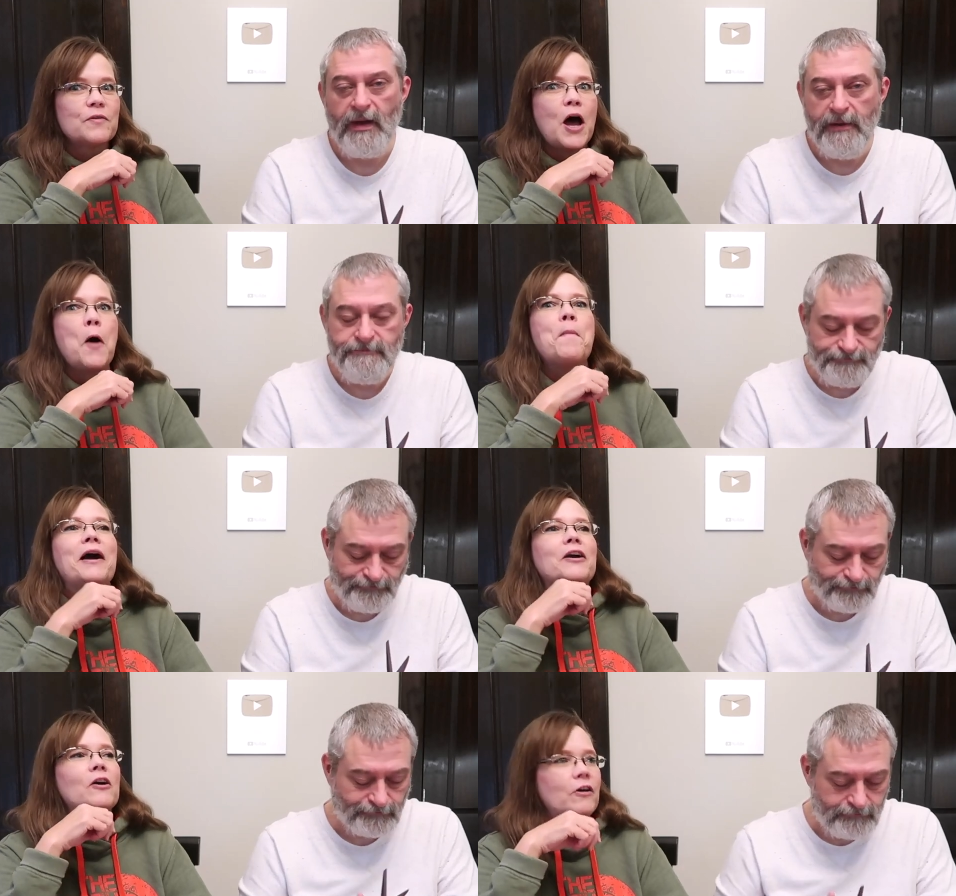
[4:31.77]
Speaker 1: Oh
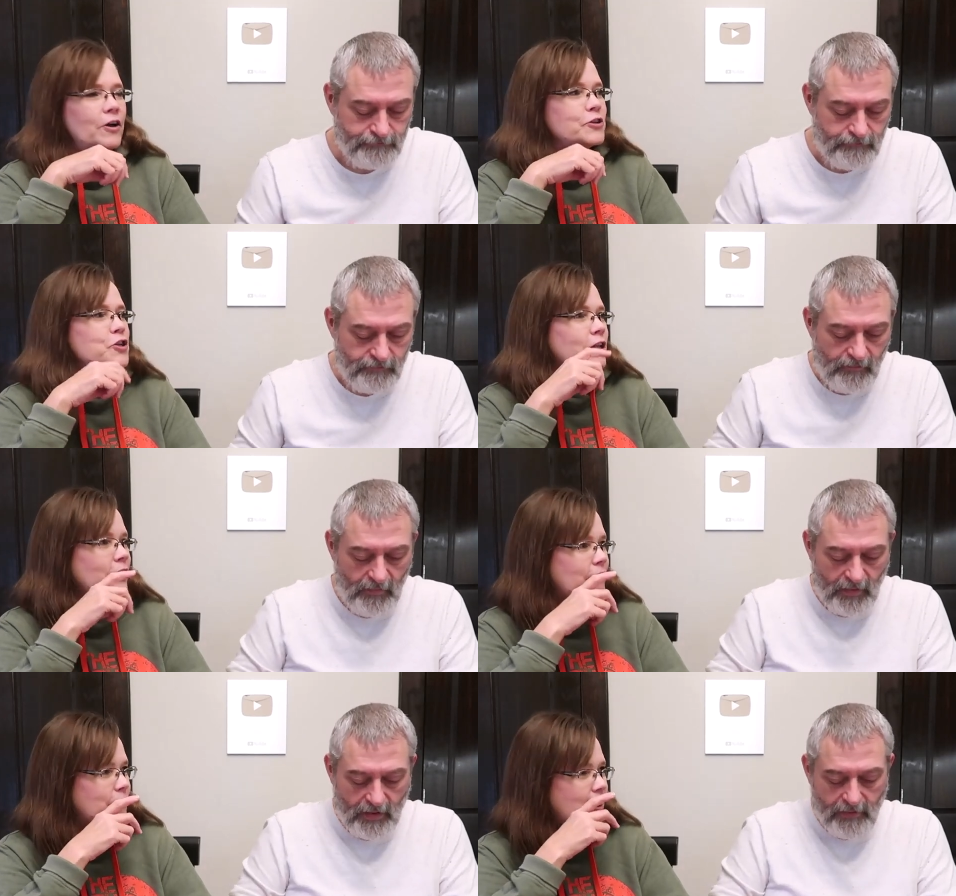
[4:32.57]
my gosh, I
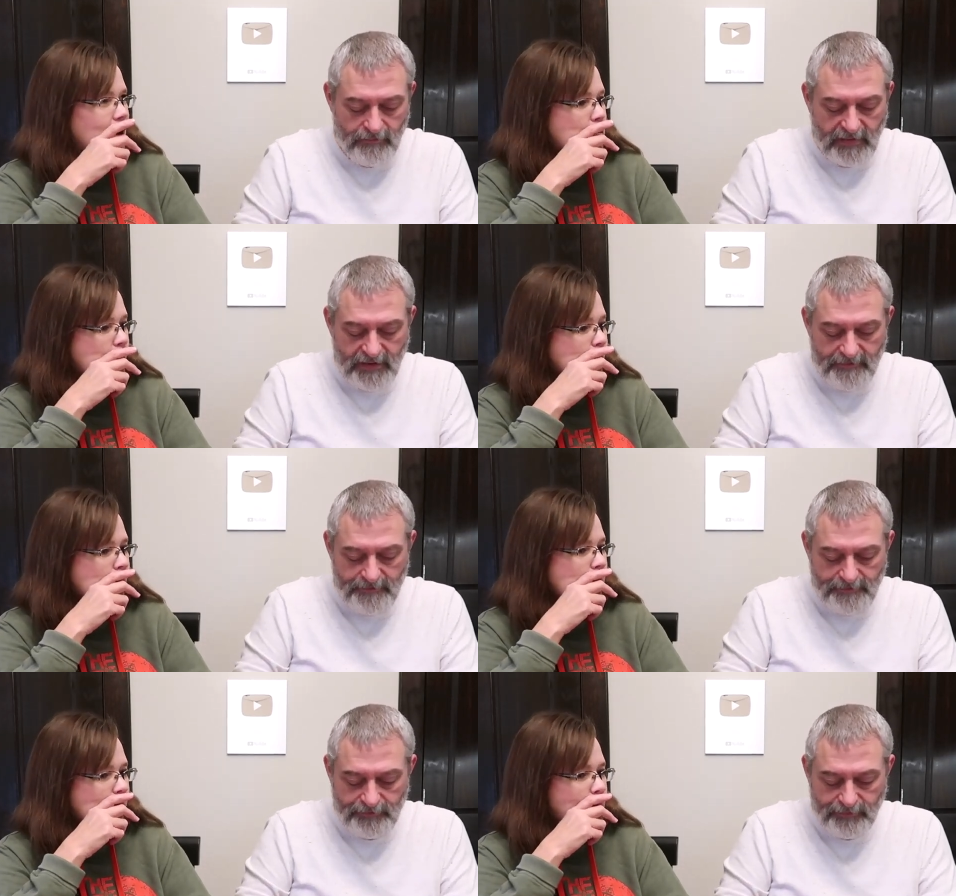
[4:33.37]
love that. Yeah.
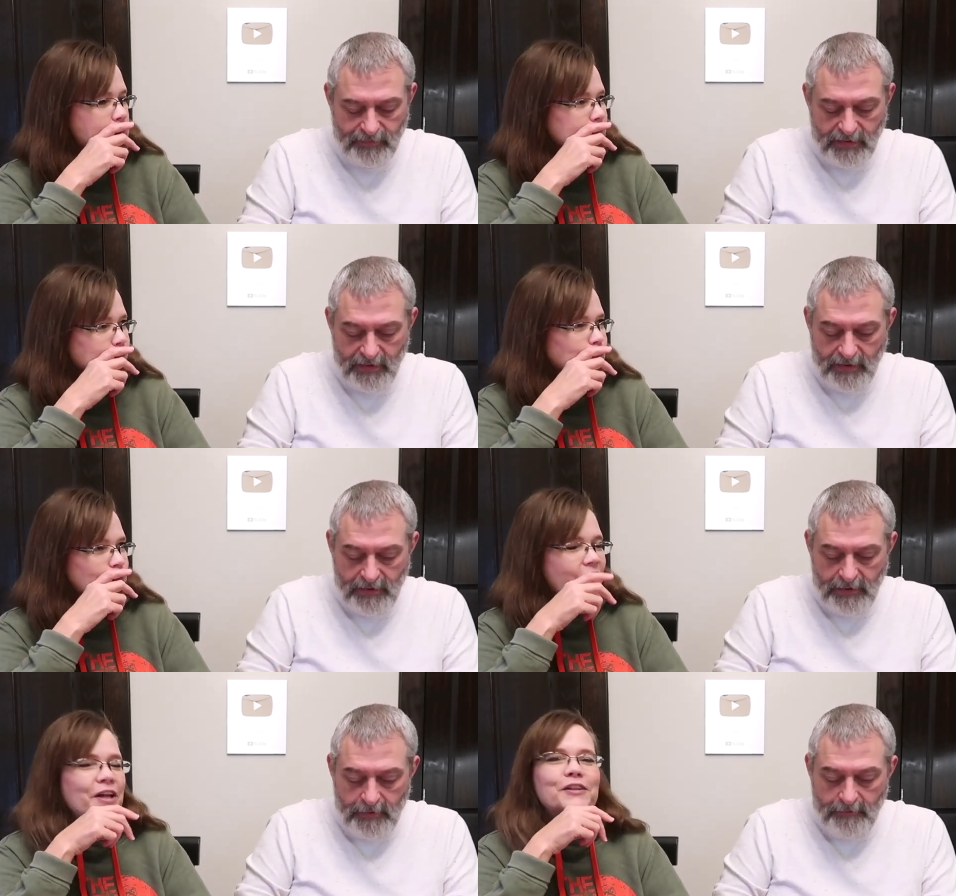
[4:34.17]

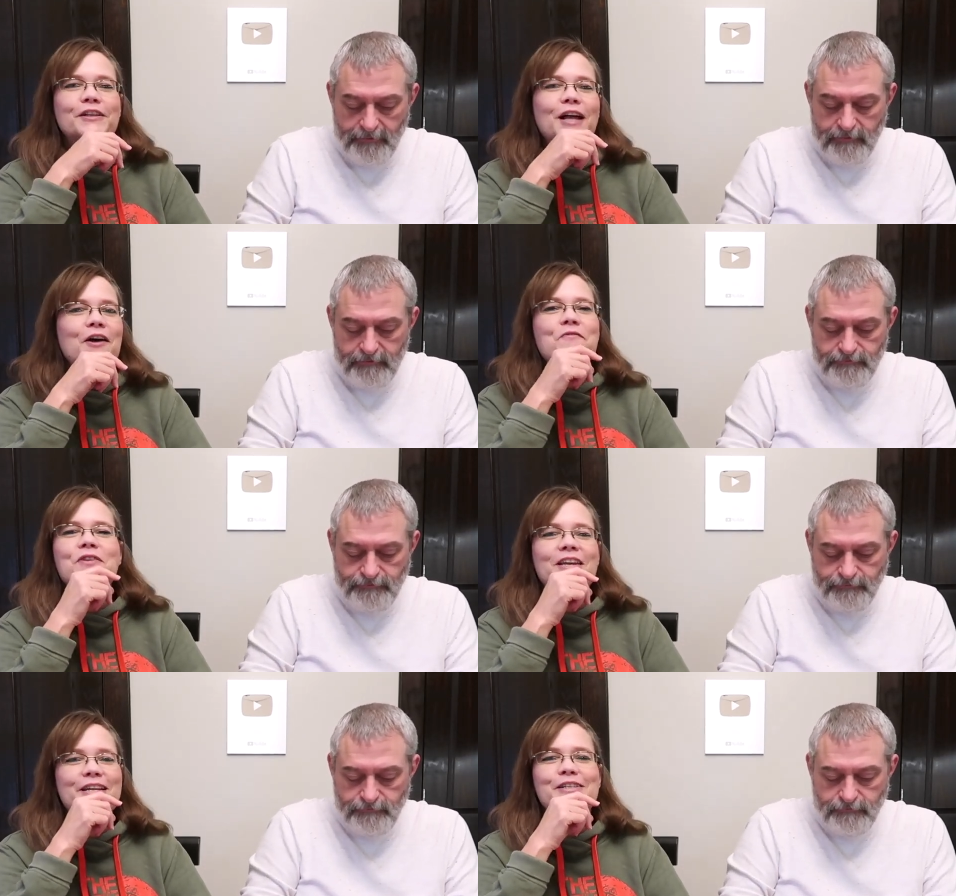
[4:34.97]
I
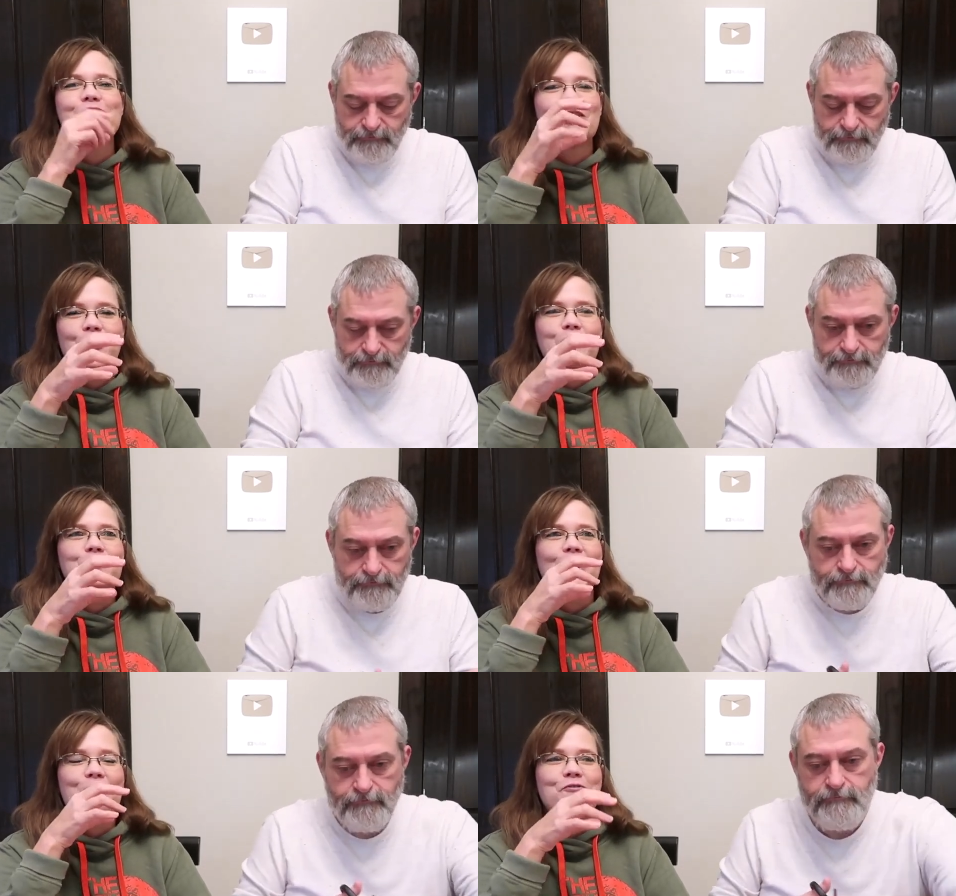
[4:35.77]
love getting
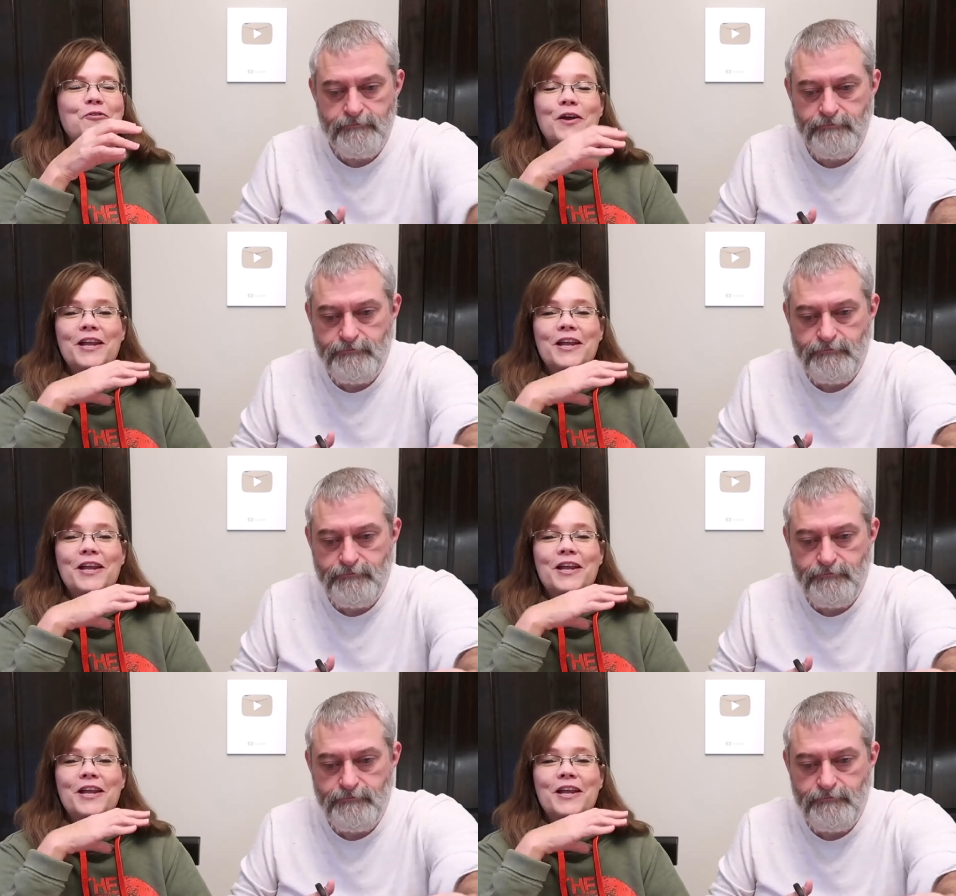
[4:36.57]
salt after,